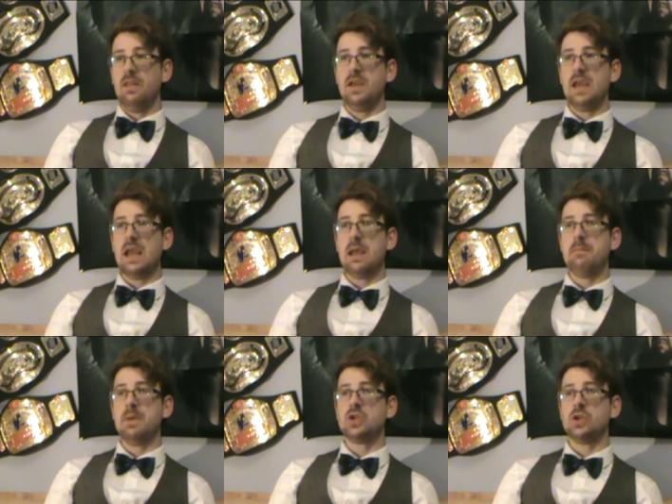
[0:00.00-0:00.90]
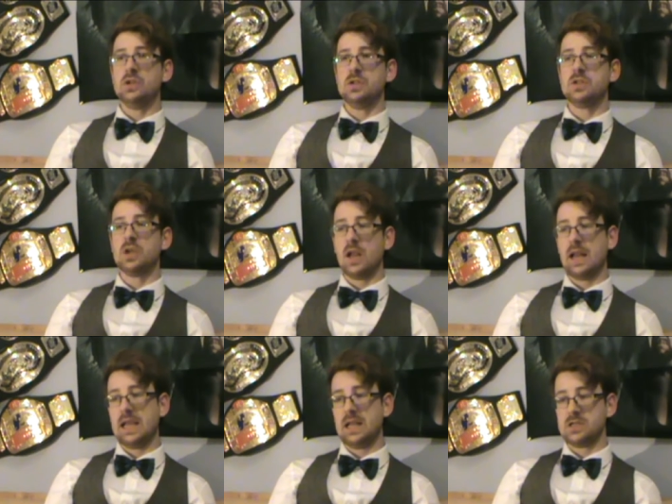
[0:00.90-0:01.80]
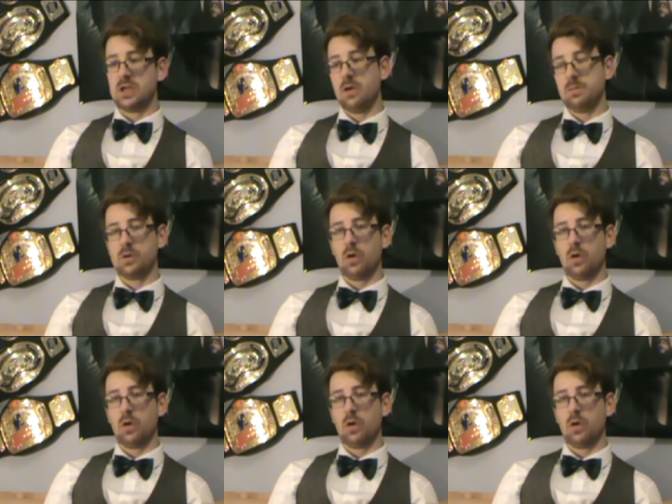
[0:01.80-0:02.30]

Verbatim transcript: the mission, certainly in terms